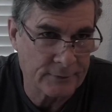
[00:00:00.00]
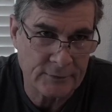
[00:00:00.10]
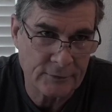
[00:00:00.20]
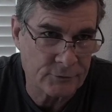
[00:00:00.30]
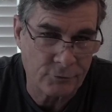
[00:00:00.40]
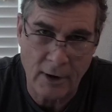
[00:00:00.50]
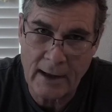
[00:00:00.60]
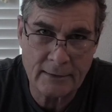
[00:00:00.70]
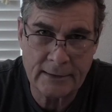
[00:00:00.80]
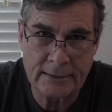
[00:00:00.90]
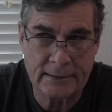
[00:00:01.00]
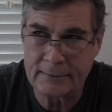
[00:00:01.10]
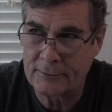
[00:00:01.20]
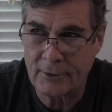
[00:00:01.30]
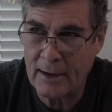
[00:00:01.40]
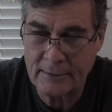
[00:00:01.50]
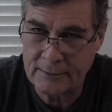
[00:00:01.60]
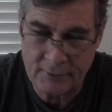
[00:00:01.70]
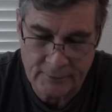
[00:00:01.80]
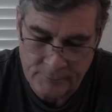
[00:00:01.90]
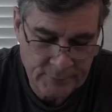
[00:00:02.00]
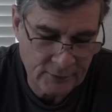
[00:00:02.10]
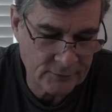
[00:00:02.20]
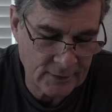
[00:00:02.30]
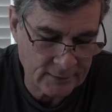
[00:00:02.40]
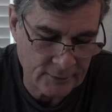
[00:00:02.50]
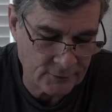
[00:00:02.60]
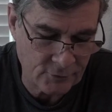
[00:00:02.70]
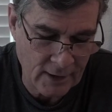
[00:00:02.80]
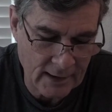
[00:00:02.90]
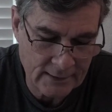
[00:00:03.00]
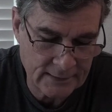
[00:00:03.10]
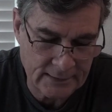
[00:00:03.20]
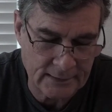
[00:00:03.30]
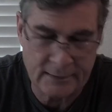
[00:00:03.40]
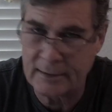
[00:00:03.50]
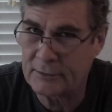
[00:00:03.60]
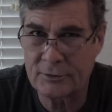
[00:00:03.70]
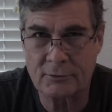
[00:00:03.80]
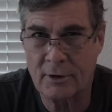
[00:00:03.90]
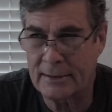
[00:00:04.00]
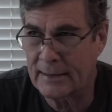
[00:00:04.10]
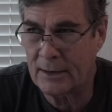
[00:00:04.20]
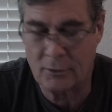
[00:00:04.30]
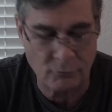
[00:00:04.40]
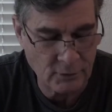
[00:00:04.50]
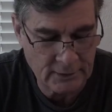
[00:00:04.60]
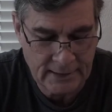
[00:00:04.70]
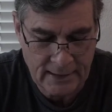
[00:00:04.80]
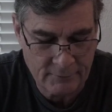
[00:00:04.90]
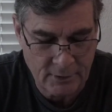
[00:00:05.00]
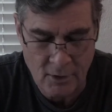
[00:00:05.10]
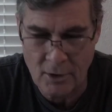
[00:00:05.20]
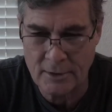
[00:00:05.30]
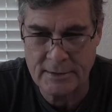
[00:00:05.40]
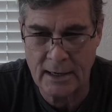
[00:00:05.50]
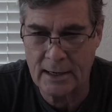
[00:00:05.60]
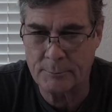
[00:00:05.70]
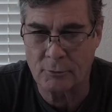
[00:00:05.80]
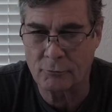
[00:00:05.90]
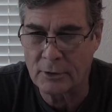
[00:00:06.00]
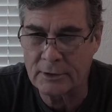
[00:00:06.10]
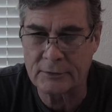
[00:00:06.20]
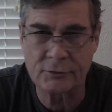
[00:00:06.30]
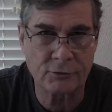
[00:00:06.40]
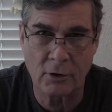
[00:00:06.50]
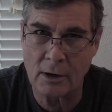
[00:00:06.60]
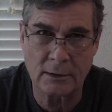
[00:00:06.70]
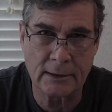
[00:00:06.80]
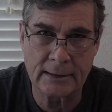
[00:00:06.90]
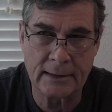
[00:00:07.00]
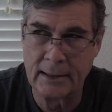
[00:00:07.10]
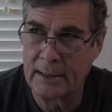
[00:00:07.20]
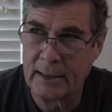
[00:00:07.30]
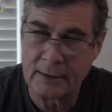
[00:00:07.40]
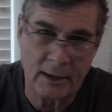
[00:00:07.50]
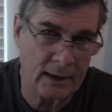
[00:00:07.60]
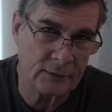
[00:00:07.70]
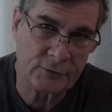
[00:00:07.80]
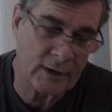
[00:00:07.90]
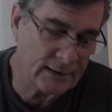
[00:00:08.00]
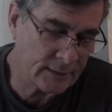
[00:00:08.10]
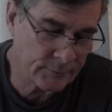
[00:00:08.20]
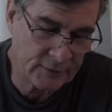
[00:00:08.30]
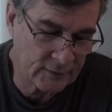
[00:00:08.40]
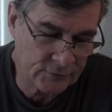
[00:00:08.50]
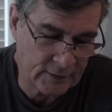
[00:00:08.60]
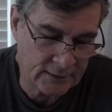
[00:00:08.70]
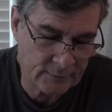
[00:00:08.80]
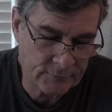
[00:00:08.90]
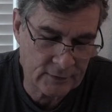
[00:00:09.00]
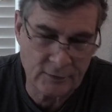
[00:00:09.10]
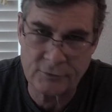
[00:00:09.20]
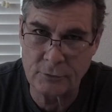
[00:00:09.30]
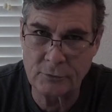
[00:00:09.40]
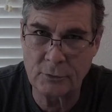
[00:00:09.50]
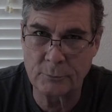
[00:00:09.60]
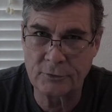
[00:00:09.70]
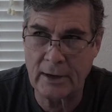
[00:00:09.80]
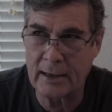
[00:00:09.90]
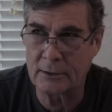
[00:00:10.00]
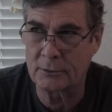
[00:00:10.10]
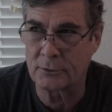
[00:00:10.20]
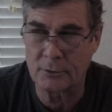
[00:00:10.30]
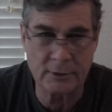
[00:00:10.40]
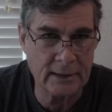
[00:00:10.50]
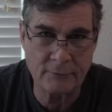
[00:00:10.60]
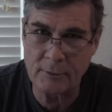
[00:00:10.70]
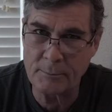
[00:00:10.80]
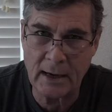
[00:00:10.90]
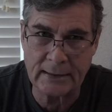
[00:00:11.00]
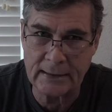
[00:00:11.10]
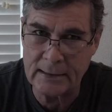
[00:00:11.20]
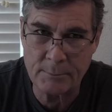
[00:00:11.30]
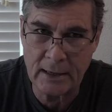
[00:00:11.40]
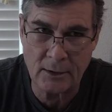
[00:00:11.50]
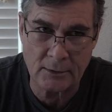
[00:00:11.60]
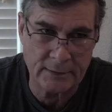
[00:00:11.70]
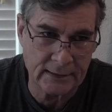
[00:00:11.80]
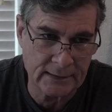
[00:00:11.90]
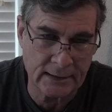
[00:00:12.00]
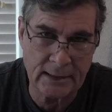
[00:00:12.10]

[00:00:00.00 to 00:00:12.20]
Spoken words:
just drowning, it appears that they're drowning in addiction right now, or really having a hard time, or really struggling. Send them to this YouTube channel, or give them my email and they can